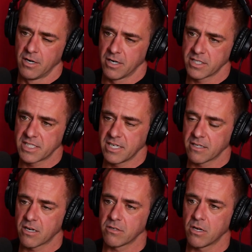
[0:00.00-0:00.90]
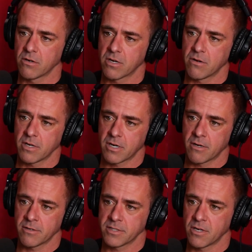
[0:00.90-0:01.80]
are seeing their logo, you
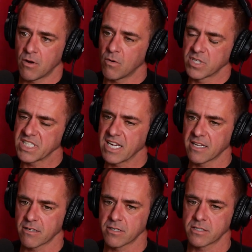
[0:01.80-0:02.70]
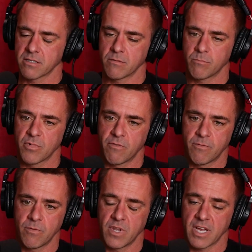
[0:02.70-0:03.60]
know. So once again, that was
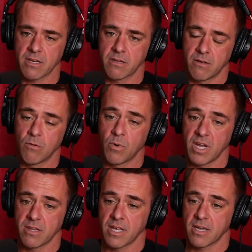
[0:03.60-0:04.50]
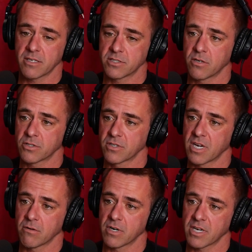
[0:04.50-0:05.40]
like a way that social
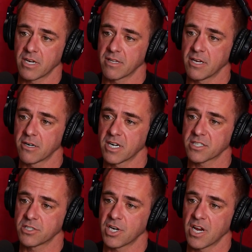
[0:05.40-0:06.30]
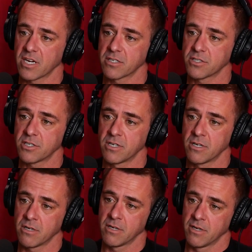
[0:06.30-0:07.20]
networking and the internet's changed,
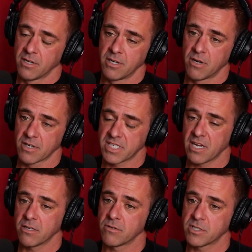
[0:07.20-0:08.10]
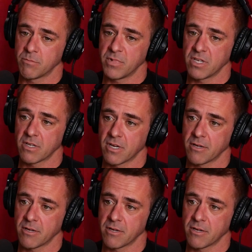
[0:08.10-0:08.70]
you know, because that used to be